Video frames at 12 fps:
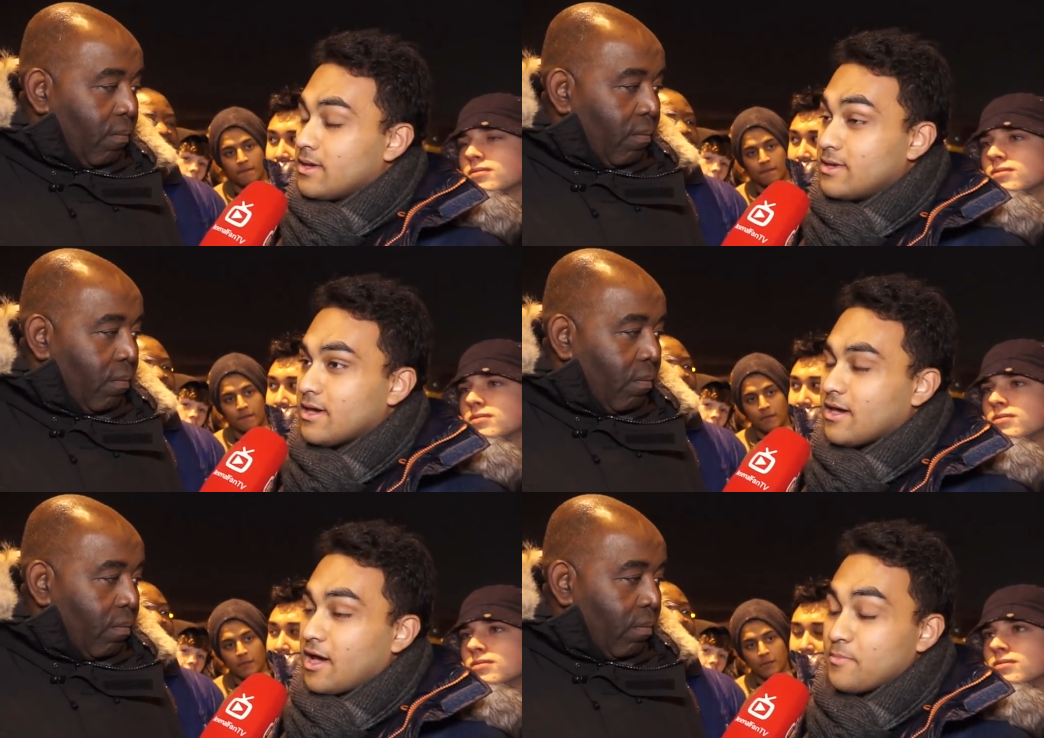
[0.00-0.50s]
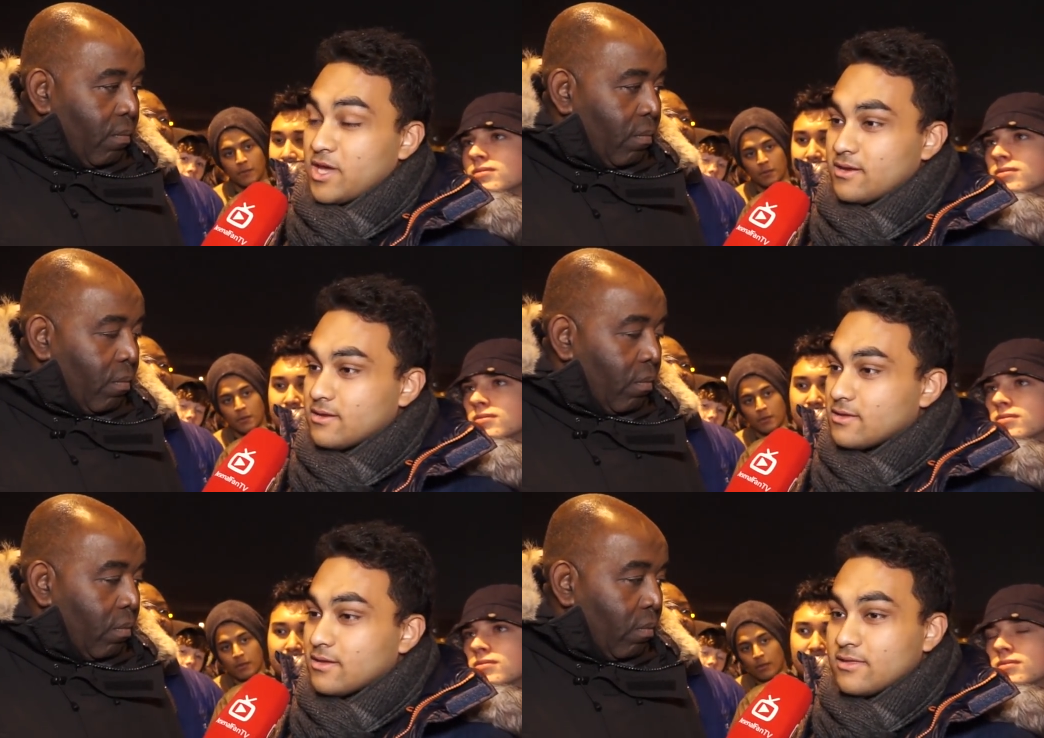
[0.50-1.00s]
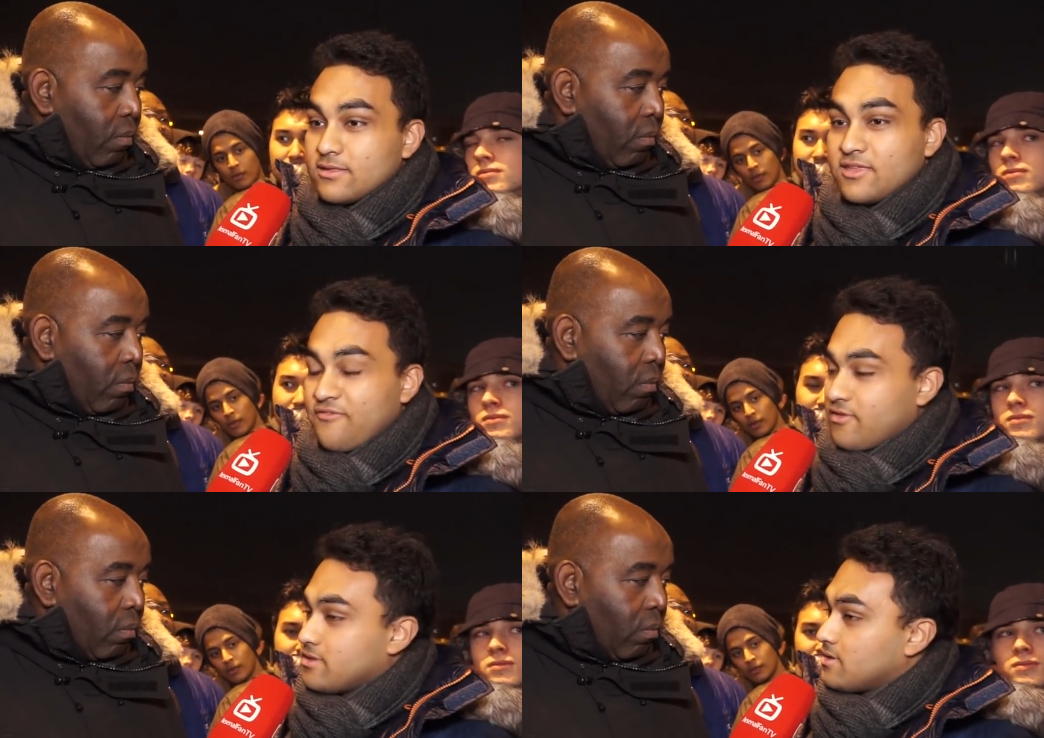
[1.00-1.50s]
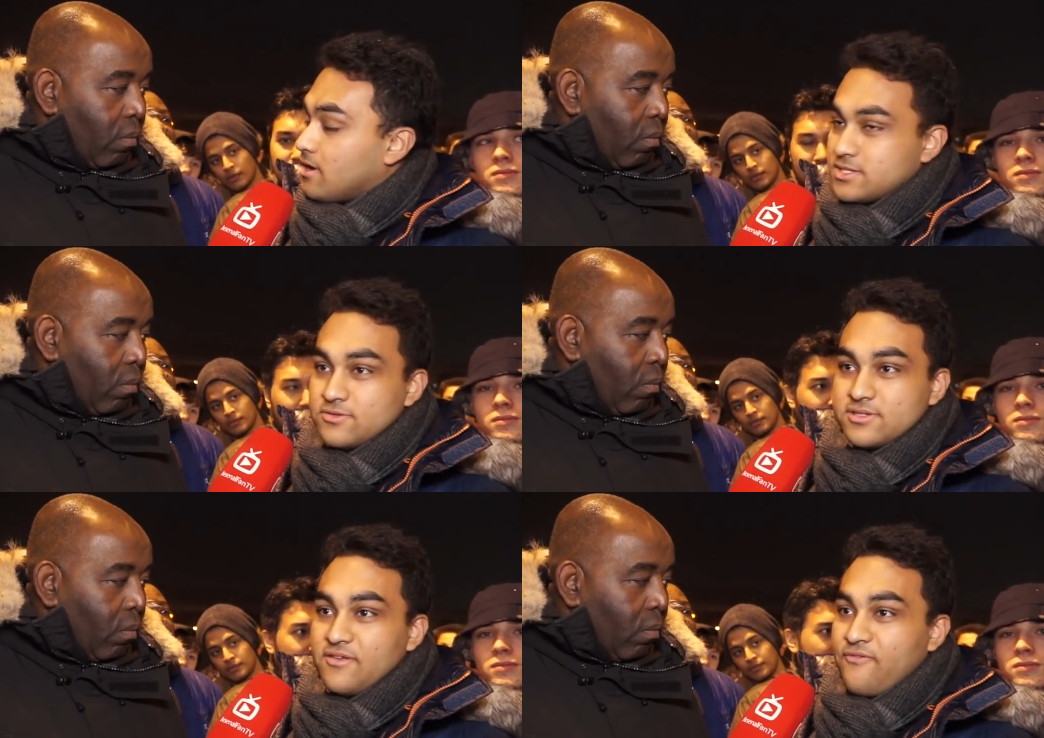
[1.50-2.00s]
Speaker 1: Yeah, I mean,
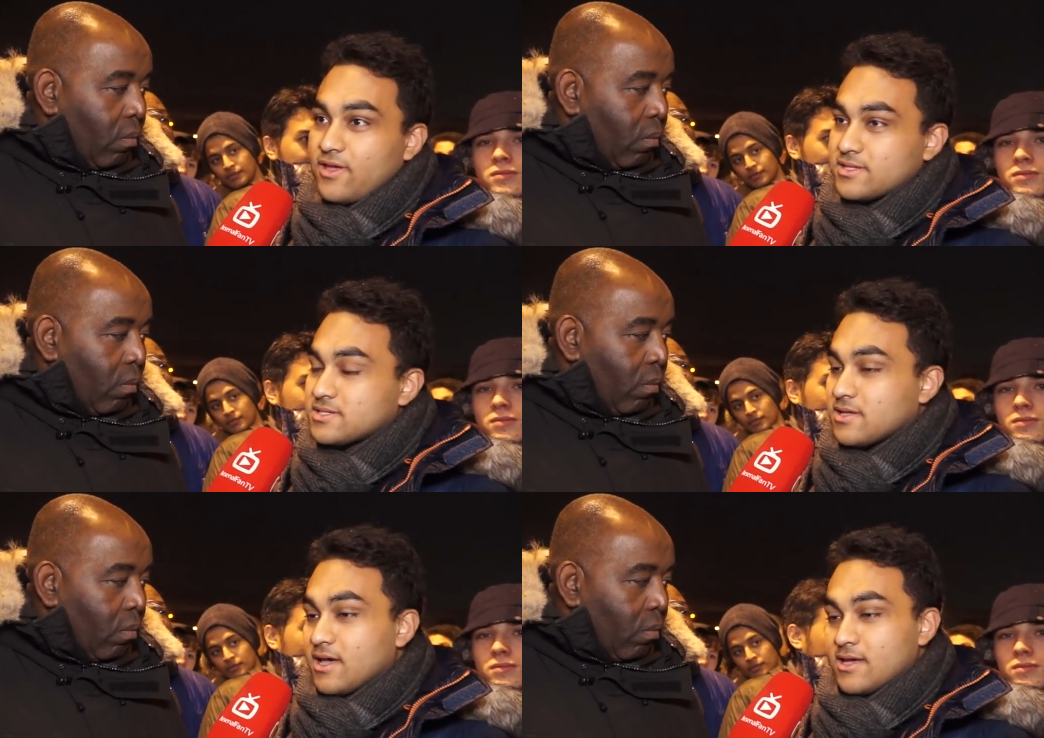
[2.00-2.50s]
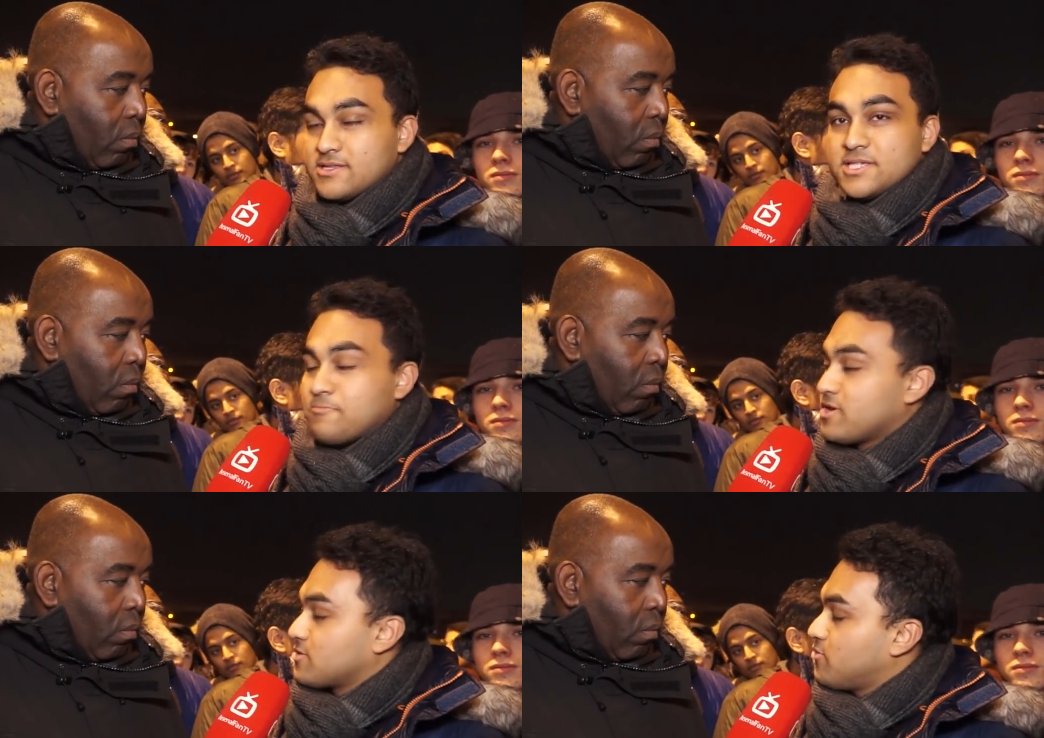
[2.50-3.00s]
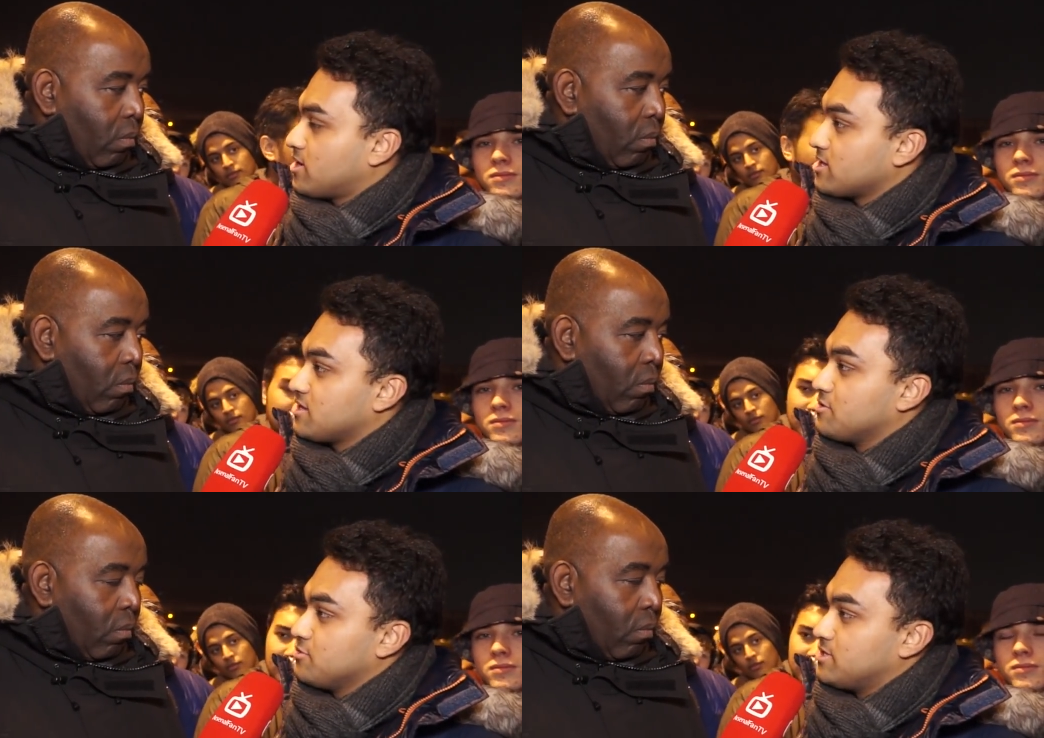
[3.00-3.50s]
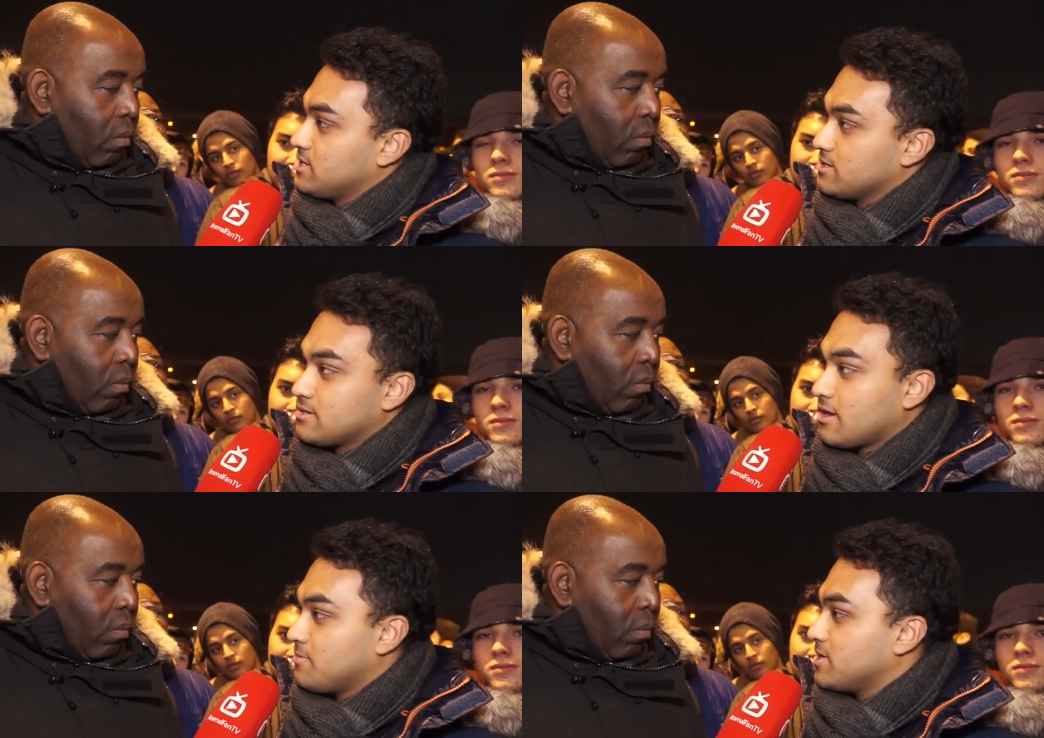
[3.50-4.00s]
Arsenal's defence disappeared quicker than Houdini.
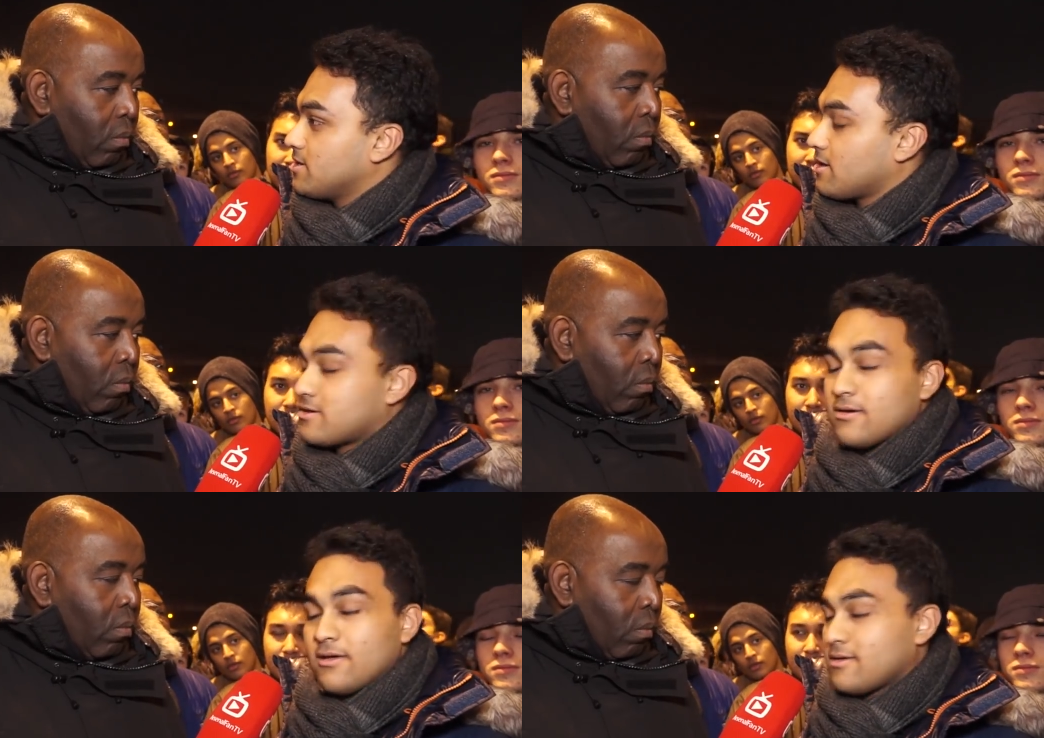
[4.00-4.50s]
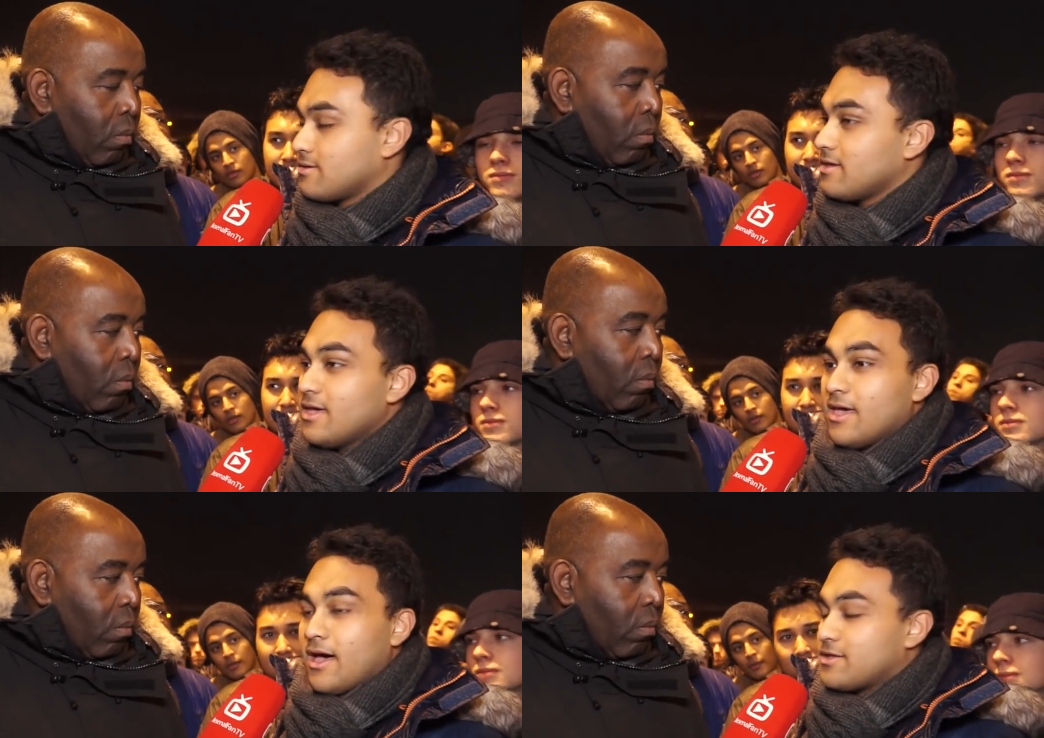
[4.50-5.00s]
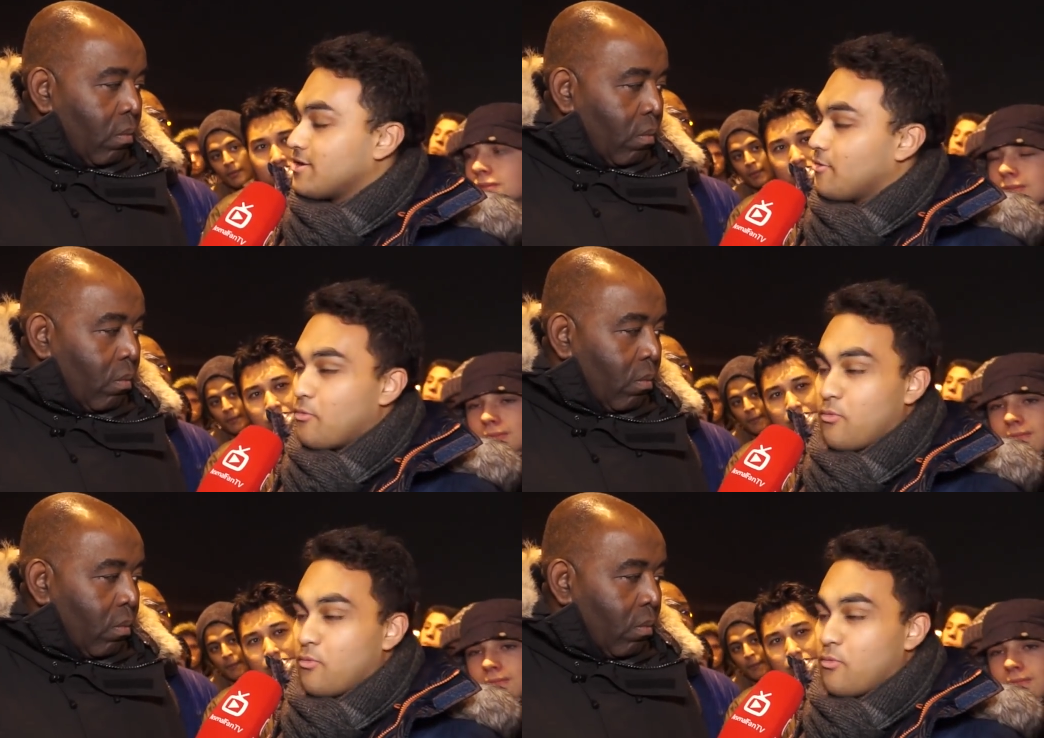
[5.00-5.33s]
I mean, I don't know